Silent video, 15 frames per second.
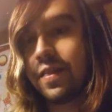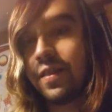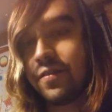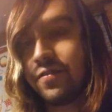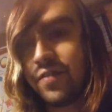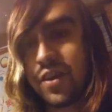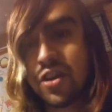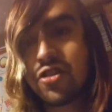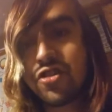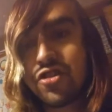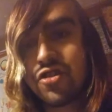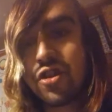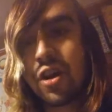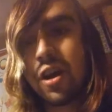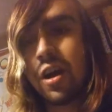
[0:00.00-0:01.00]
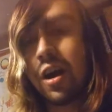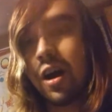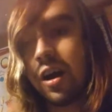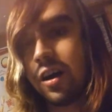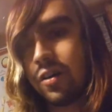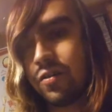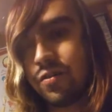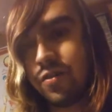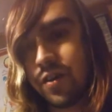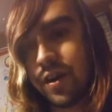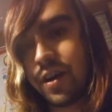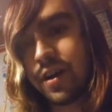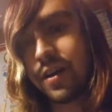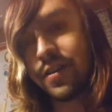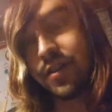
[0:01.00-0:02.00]
the fish of
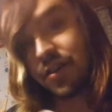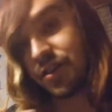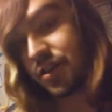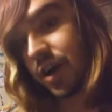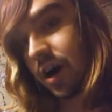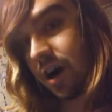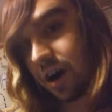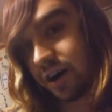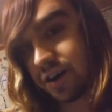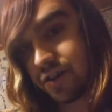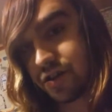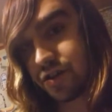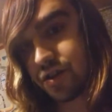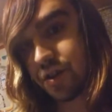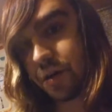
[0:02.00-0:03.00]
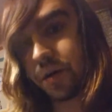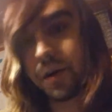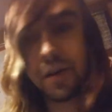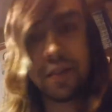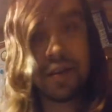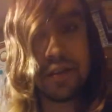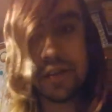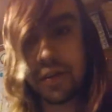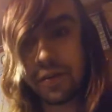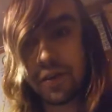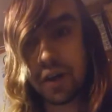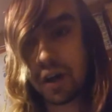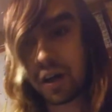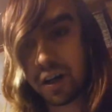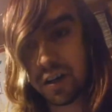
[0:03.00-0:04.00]
the stars, or the
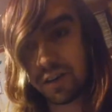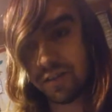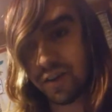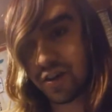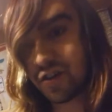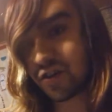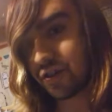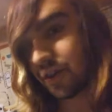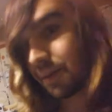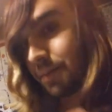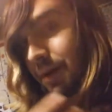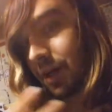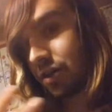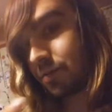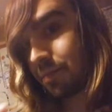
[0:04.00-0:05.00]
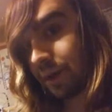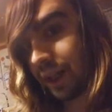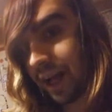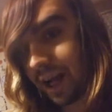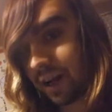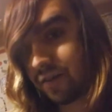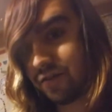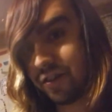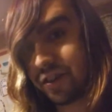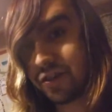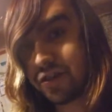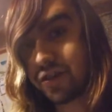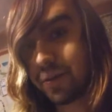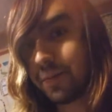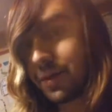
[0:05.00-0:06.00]
dark fish, or the pitch black
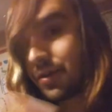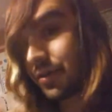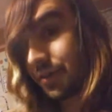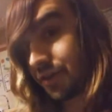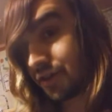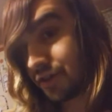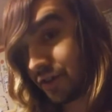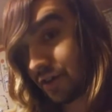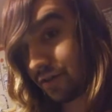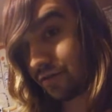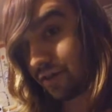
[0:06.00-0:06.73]
fish, the misunderstood